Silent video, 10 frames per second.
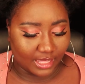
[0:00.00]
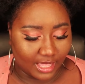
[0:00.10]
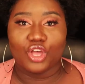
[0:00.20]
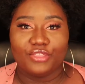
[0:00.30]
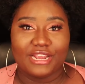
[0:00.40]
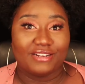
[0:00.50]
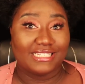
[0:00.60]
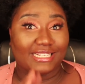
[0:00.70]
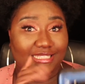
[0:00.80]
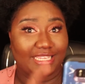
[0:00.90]
So there
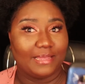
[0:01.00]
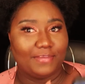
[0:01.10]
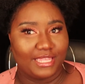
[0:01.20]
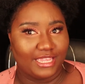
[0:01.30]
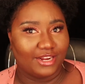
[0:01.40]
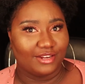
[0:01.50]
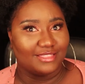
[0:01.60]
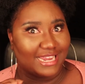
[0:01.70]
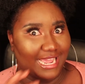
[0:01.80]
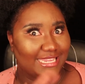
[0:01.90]
is a tip here
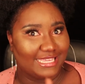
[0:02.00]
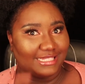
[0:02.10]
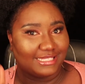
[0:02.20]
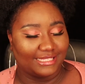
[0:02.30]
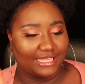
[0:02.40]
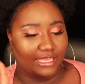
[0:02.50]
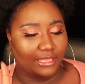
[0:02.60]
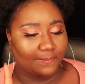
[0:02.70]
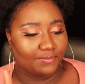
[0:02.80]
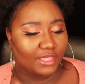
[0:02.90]
that I didn't
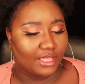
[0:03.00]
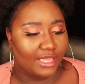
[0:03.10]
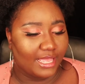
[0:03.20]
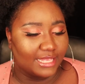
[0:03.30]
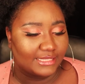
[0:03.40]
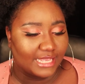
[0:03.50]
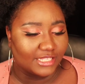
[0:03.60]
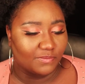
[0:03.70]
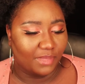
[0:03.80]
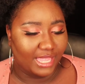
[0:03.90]
see. It
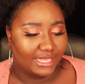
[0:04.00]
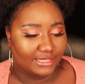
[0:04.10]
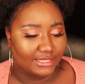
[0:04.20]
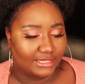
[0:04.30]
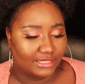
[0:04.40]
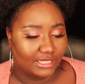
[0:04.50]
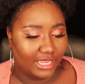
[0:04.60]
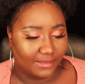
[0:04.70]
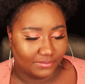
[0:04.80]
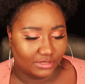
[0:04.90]
says baking
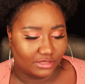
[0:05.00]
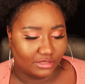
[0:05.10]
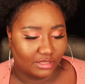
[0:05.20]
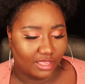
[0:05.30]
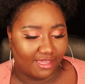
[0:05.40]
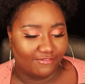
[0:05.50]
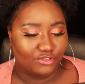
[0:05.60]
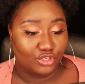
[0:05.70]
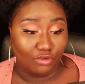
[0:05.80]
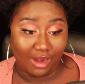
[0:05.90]
tips
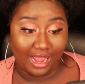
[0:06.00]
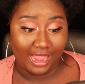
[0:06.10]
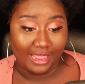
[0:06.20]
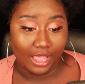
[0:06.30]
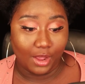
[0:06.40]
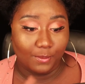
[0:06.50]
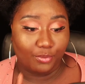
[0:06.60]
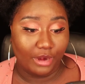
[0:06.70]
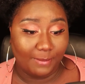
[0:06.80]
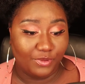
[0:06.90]
if dry.
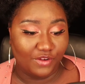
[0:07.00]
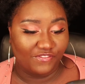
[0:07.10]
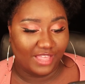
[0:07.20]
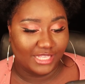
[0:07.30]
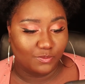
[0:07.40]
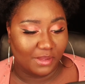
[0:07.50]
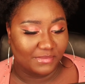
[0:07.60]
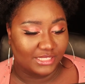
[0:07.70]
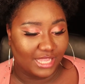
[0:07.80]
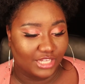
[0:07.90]
Prep your face by
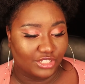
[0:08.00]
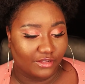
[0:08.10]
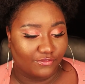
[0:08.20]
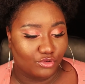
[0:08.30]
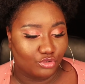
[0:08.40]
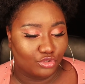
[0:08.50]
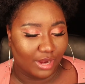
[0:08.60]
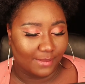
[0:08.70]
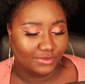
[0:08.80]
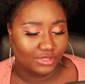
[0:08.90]
massaging a few
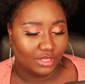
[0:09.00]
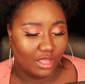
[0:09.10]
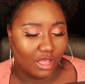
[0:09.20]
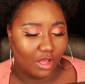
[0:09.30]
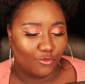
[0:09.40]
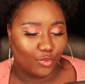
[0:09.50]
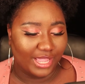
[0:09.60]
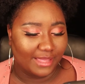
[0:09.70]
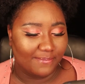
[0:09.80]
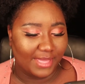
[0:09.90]
drops of
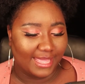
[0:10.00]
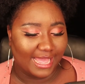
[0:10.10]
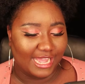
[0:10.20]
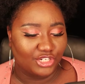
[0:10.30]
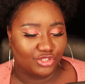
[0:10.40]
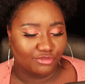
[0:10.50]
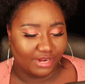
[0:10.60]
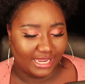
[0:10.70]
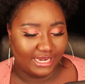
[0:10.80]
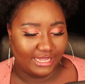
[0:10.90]
Wake and Bake
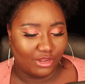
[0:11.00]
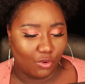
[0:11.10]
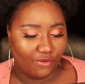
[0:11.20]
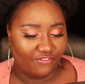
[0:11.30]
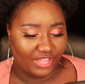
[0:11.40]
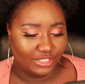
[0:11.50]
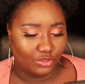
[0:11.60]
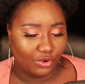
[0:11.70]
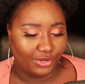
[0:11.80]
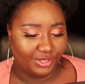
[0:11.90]
hydrating
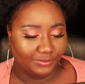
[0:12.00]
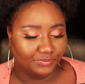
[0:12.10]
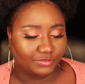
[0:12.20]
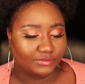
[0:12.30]
face oil